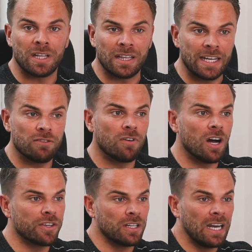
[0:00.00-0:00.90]
clean
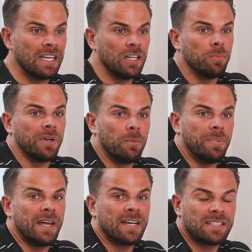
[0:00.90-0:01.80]
rather than a little bit of
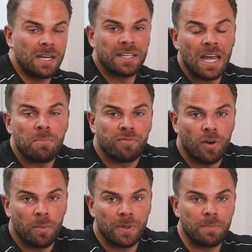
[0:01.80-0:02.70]
burgers? Then yeah,
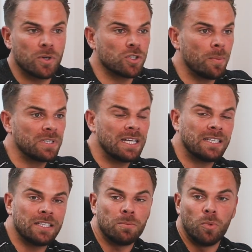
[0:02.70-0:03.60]
probably, because obviously
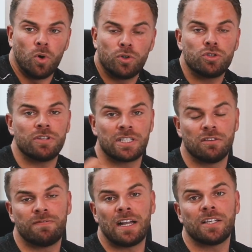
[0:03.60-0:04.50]
there's more
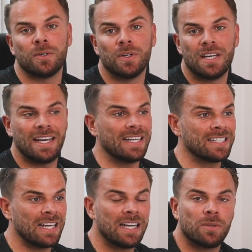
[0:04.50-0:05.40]
nutritional value in a
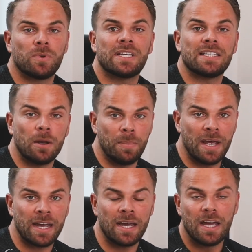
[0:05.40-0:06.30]
salad than what there is in a
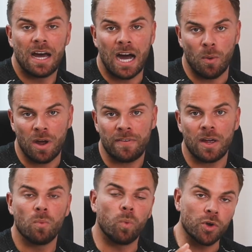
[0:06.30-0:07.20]
burger.
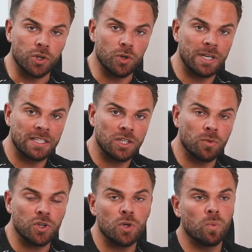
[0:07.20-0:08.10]
However, what you need to
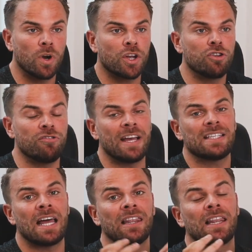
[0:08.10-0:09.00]
do, you want to create
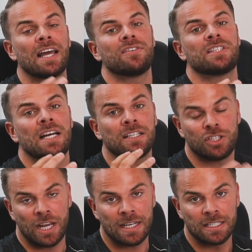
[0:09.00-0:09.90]
a lifestyle
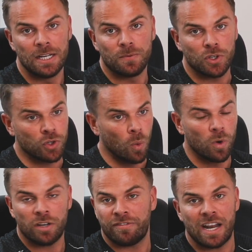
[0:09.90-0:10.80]
change. You don't
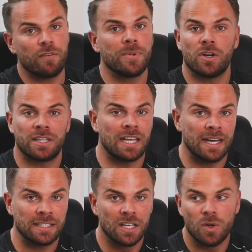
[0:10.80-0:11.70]
want to forever be on a diet